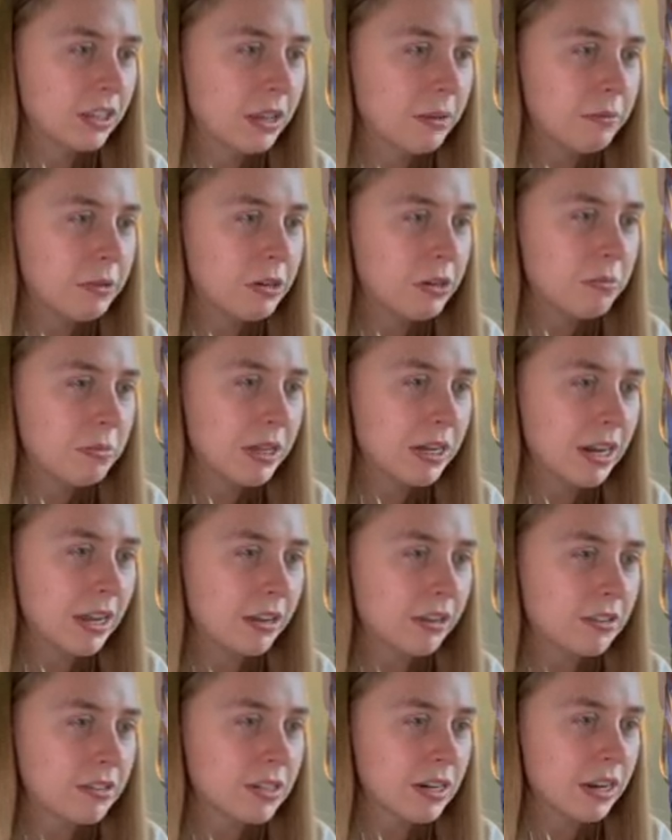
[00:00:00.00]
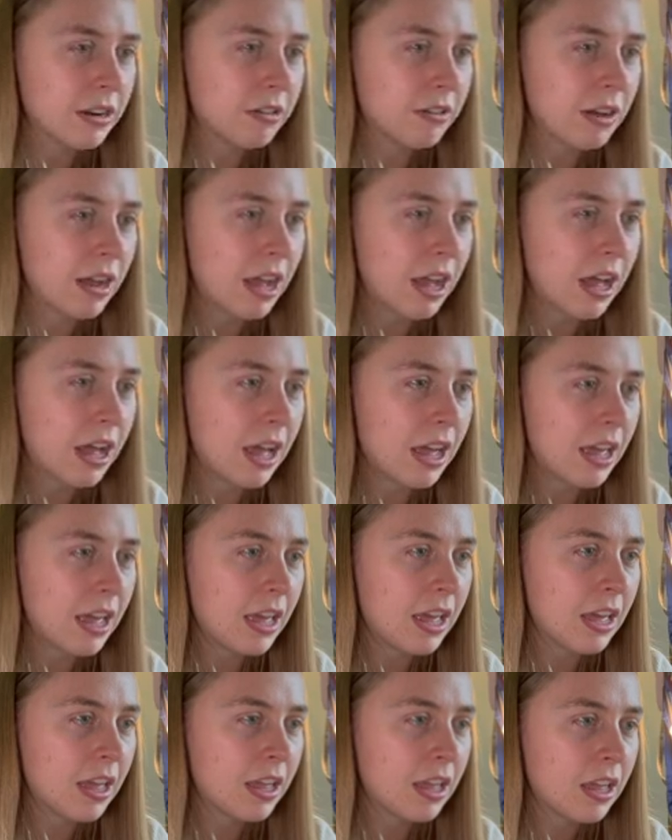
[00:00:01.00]
can we do my nails now?
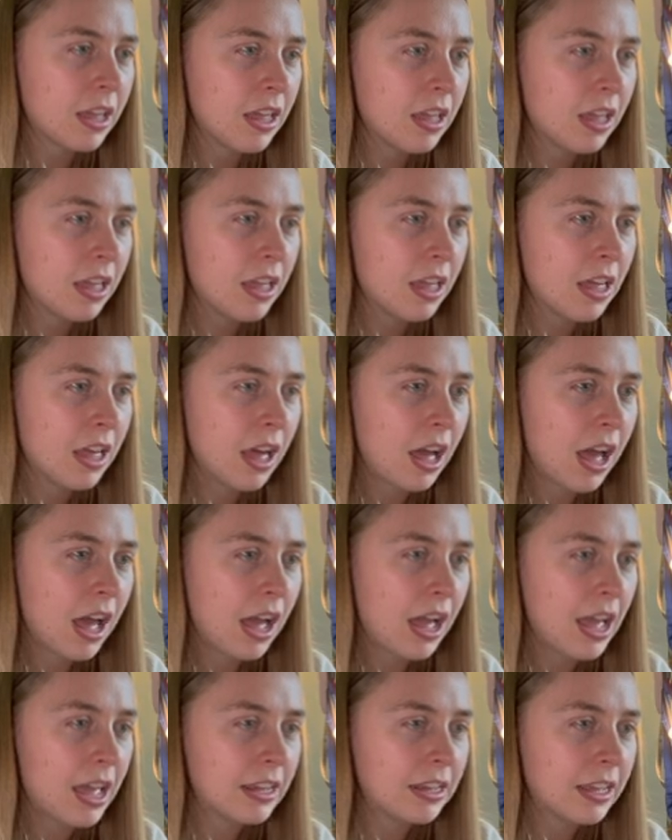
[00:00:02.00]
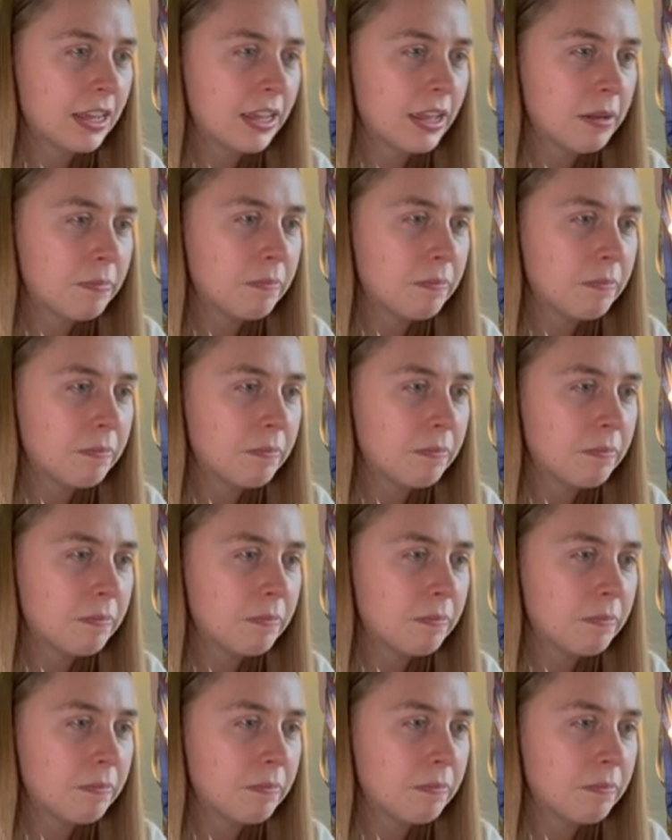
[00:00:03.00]
Hi. Hi, I'd like to